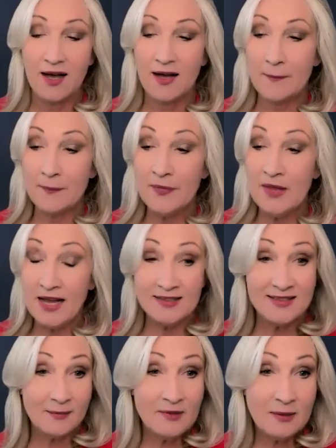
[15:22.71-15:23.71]
And
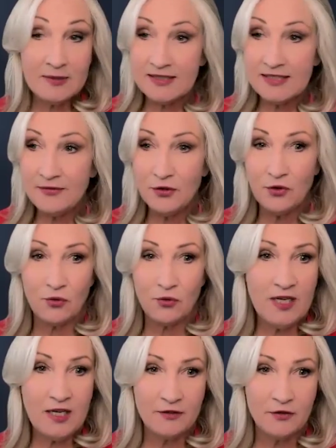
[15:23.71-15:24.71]
sometimes it's even
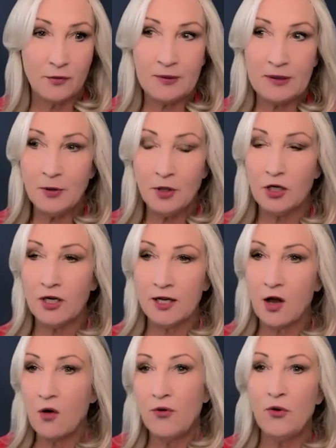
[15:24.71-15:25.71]
$300, and people are
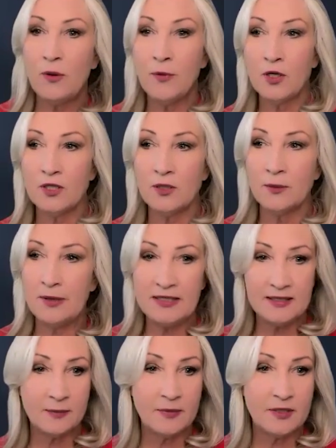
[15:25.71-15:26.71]
like, oh no, I'm not going to
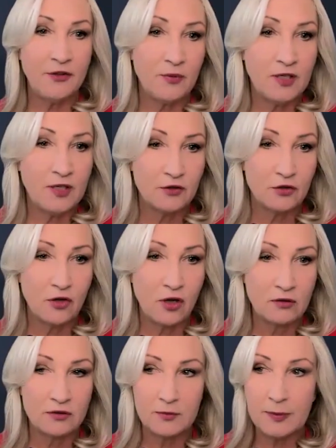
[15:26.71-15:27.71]
pay somebody
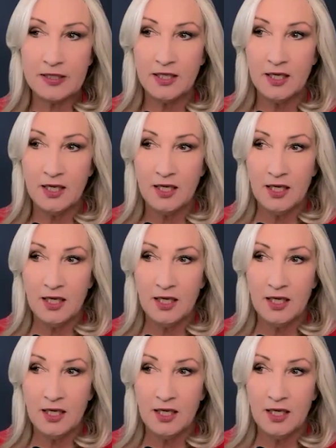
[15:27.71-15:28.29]
$300, but